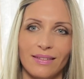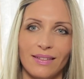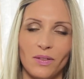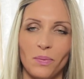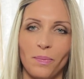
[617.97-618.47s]

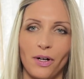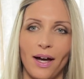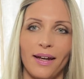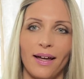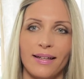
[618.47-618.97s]
So
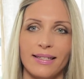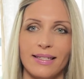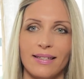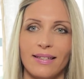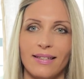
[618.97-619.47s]
prana
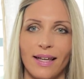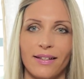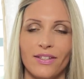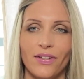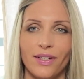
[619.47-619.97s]
is
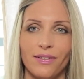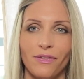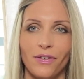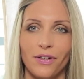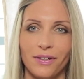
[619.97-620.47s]
Sanskrit
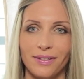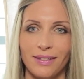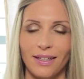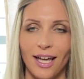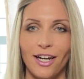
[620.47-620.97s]
for
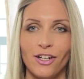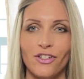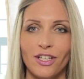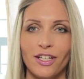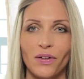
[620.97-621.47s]

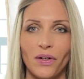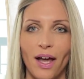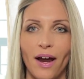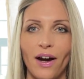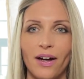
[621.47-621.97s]
energy or
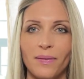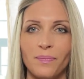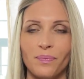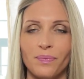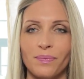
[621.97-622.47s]
air.
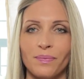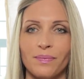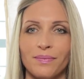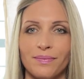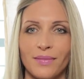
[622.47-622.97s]

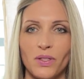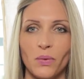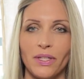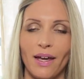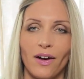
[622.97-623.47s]
So
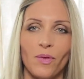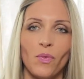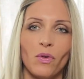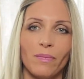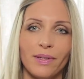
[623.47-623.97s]
the air
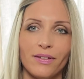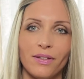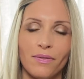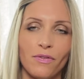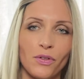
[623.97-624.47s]
movement
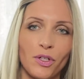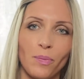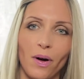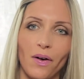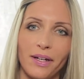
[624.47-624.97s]
through your
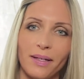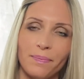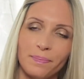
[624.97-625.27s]
body.